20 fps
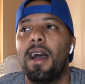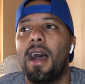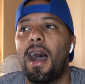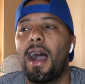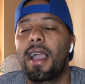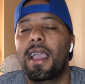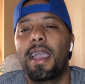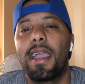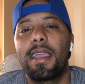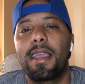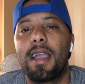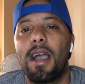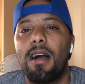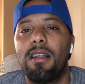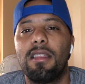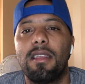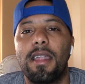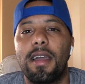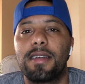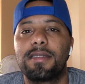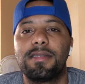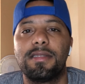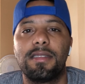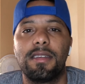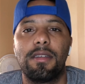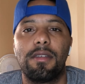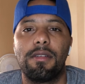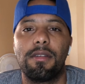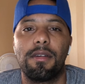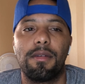I can't call it
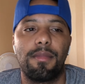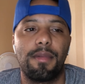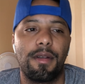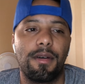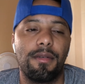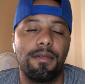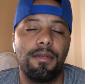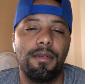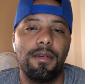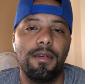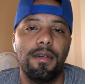accidental though, bro.